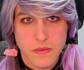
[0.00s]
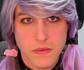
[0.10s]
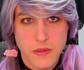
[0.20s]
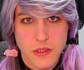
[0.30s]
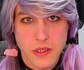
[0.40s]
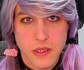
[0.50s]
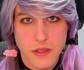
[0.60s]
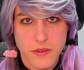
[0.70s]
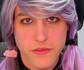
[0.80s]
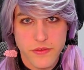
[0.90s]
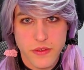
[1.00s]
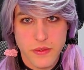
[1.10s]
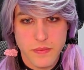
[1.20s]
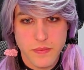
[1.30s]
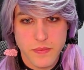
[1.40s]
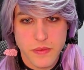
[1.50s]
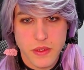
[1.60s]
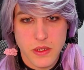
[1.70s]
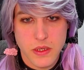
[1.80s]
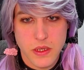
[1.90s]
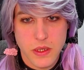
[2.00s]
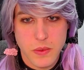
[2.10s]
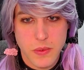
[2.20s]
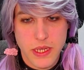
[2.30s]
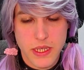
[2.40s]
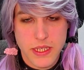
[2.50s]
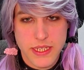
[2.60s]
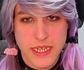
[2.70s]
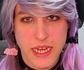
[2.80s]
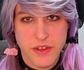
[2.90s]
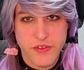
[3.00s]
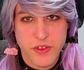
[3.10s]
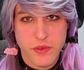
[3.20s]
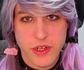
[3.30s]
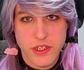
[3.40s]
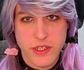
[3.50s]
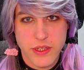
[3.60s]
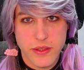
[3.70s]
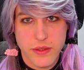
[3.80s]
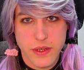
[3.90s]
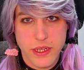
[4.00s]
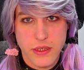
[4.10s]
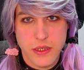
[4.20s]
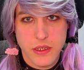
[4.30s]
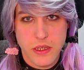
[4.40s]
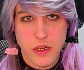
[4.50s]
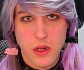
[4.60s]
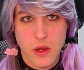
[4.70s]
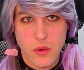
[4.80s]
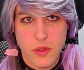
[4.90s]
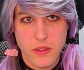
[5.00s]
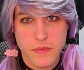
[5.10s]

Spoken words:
is active. We save to register 3 and load.